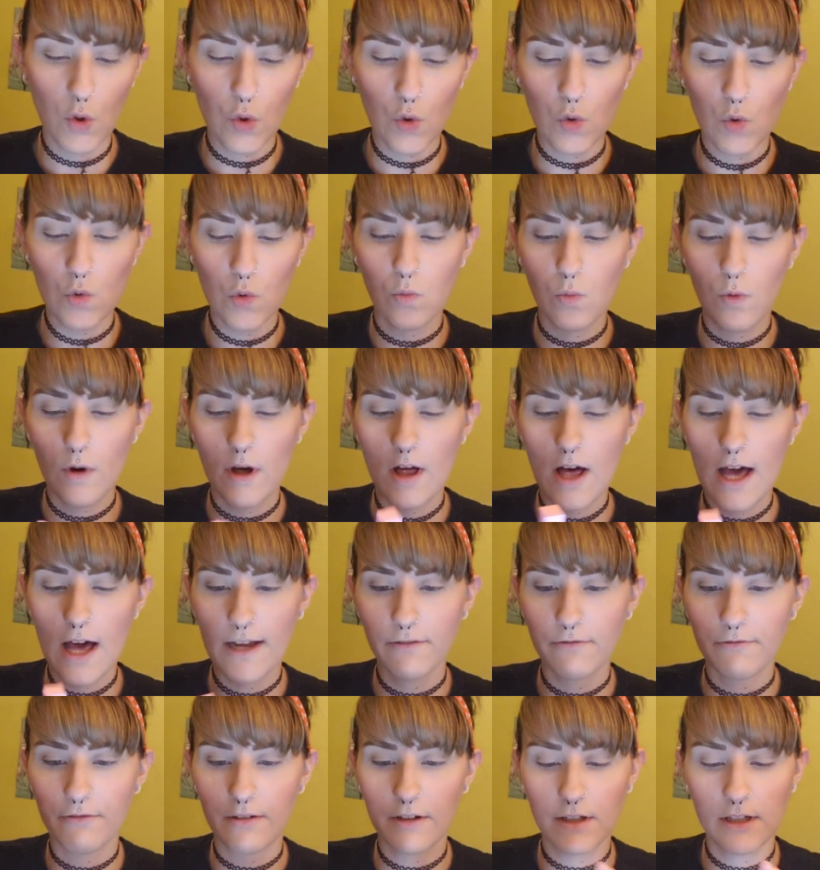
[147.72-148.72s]
Ooh, well,
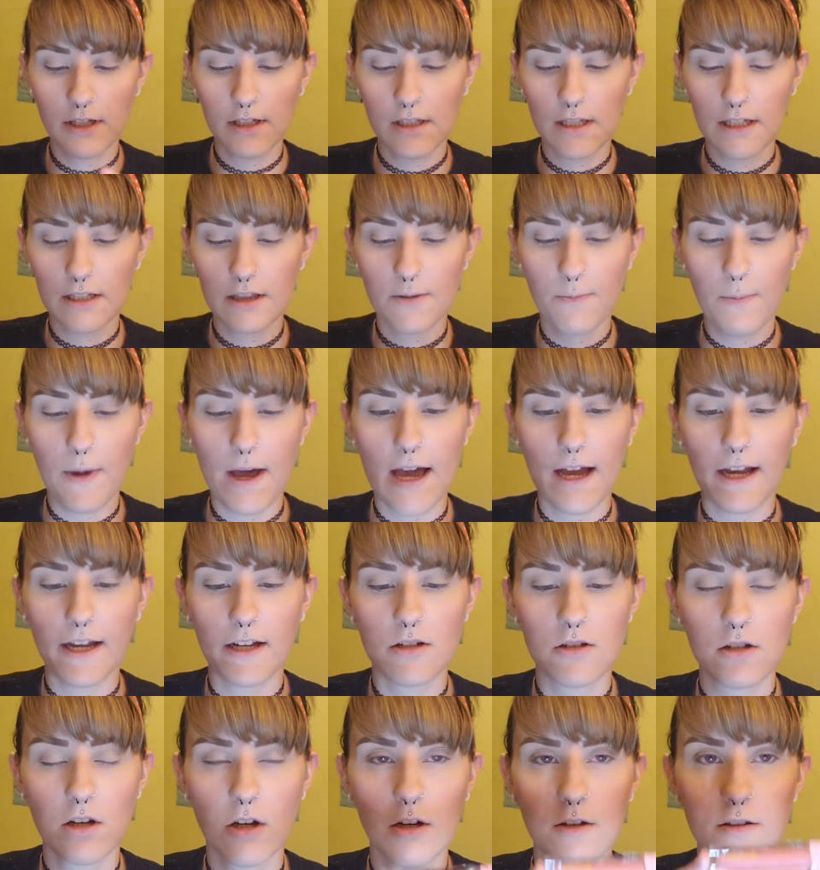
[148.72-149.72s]
I really like the
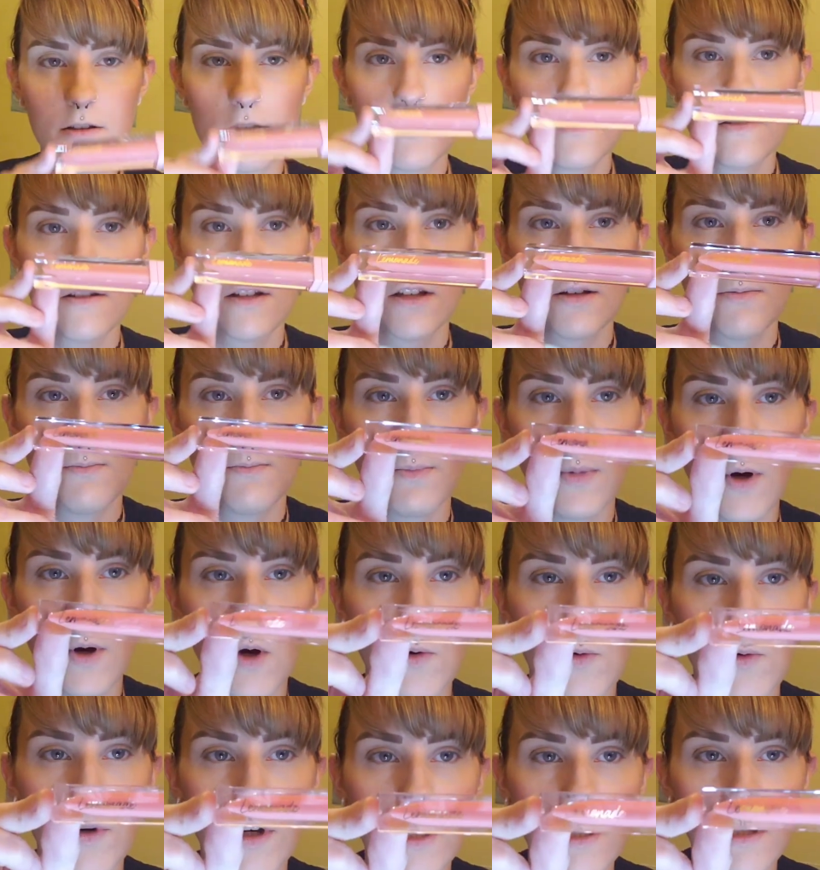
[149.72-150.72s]
packaging on this. The
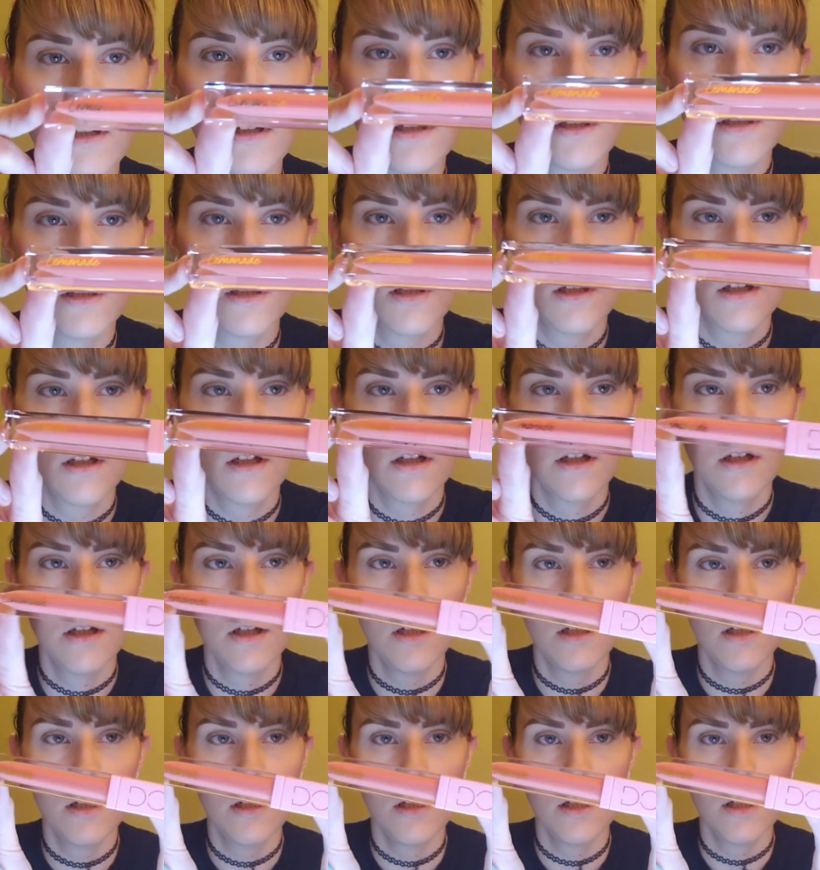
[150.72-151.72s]
component
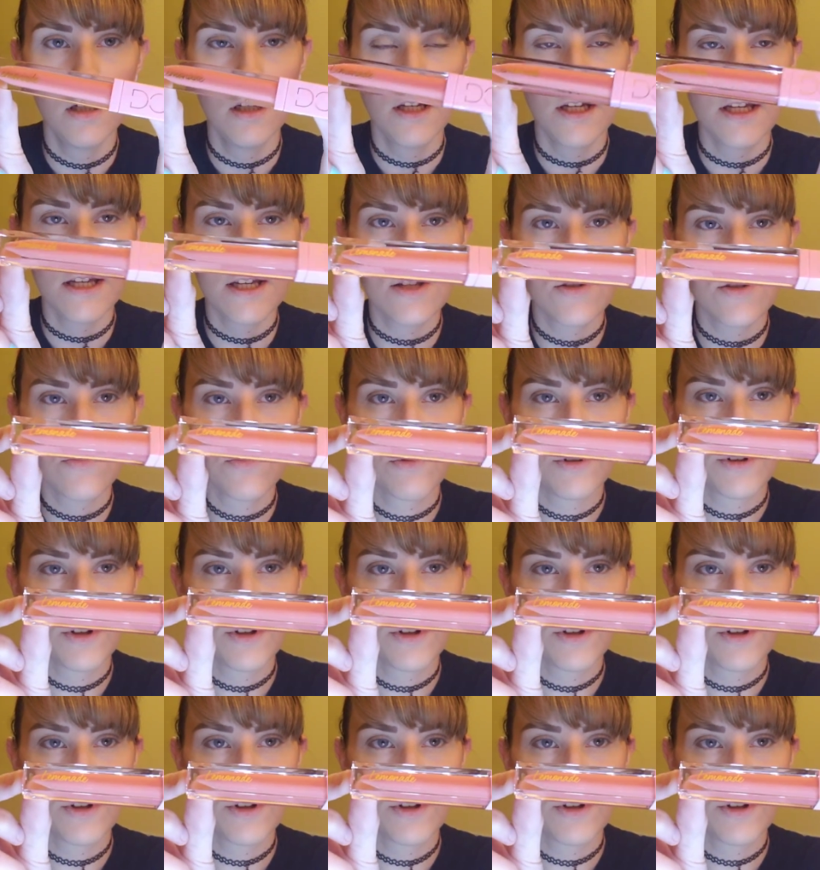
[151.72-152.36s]
is